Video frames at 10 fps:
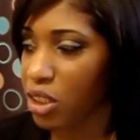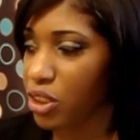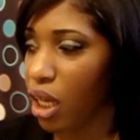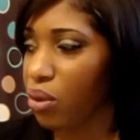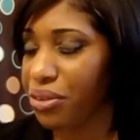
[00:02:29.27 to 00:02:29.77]

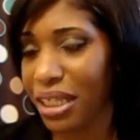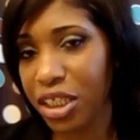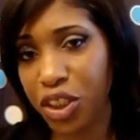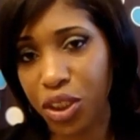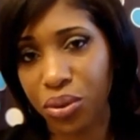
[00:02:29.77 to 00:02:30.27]
So
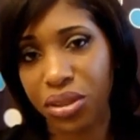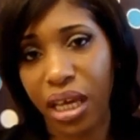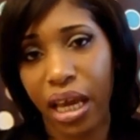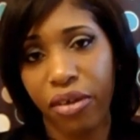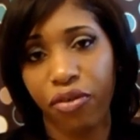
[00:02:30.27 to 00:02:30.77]
these shoes
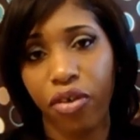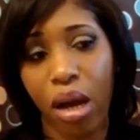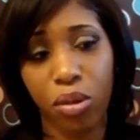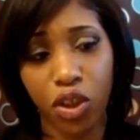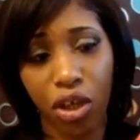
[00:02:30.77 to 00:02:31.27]
came
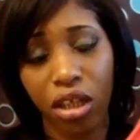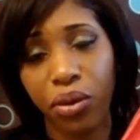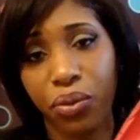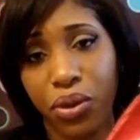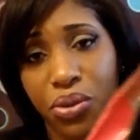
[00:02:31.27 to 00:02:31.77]
from
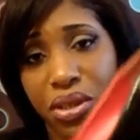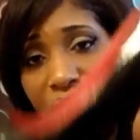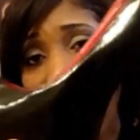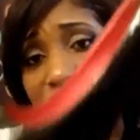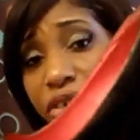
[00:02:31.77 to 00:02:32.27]
Charlotte Russe.
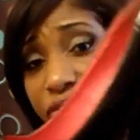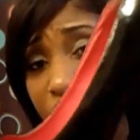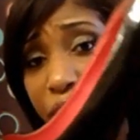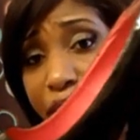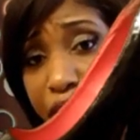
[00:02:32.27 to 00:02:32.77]
They're
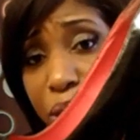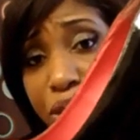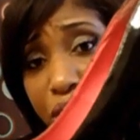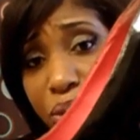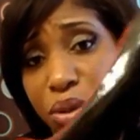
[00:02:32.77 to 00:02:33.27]
very cute
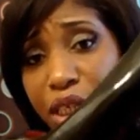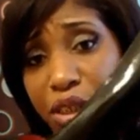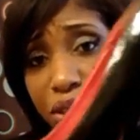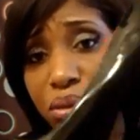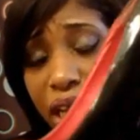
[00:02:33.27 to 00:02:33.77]
shoes, and I
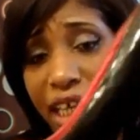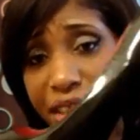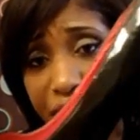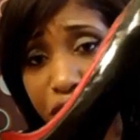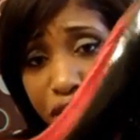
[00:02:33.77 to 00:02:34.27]
do like
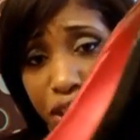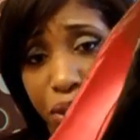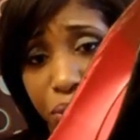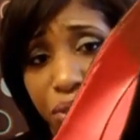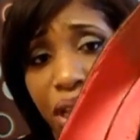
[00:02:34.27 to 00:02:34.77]
these
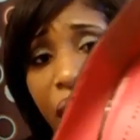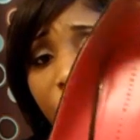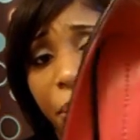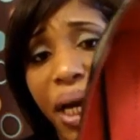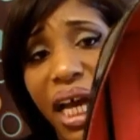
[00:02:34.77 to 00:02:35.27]
shoes,
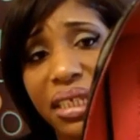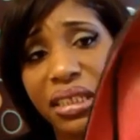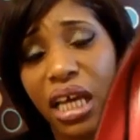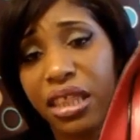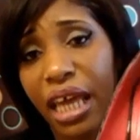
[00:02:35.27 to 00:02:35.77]
but
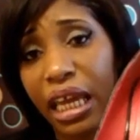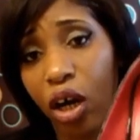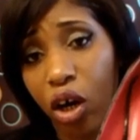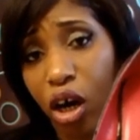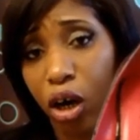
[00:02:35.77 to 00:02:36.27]
they
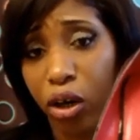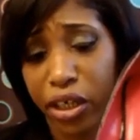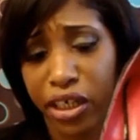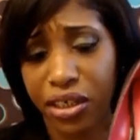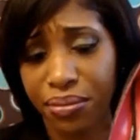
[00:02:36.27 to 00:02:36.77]
are
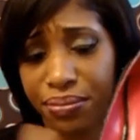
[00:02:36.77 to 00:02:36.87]
hard.